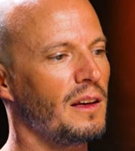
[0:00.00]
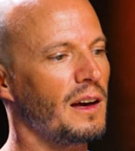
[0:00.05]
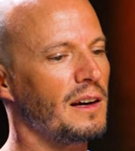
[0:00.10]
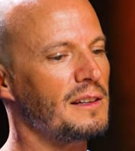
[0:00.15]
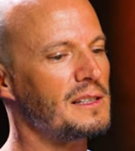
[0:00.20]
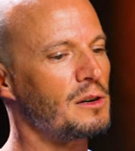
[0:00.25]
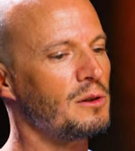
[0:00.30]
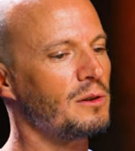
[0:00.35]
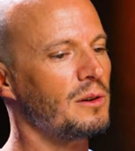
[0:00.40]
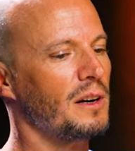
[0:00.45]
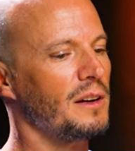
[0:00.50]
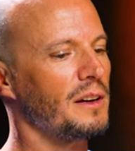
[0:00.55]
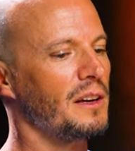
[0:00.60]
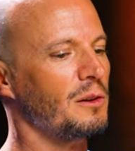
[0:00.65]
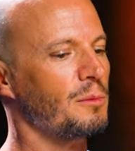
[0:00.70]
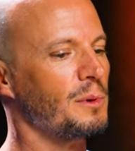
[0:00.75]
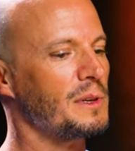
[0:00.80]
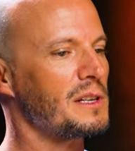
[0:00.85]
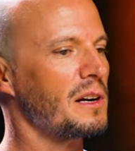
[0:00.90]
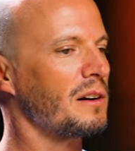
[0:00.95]
And so, you know,
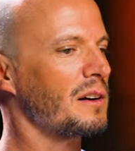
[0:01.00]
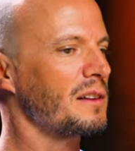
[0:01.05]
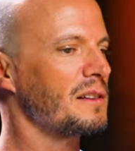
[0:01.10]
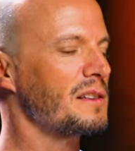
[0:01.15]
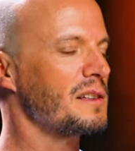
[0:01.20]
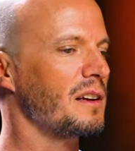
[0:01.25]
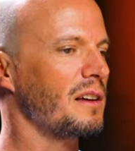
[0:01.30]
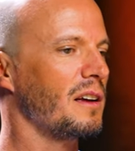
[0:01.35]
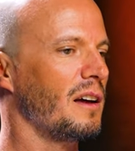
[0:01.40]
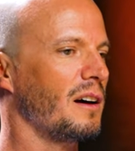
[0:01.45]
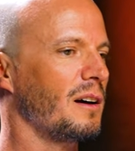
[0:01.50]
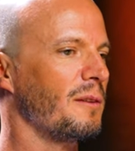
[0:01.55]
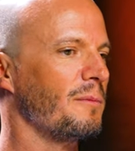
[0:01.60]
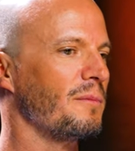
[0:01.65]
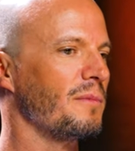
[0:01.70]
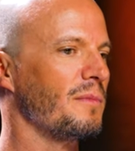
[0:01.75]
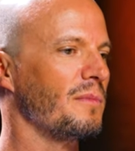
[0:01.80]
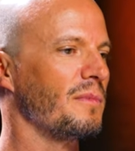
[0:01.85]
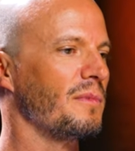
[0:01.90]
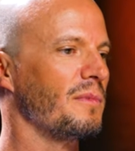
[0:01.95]
we started
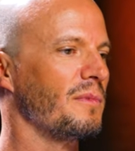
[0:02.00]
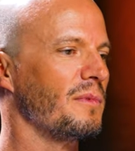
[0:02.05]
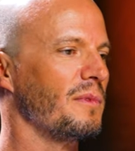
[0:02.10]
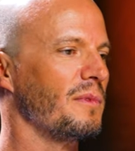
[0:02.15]
um,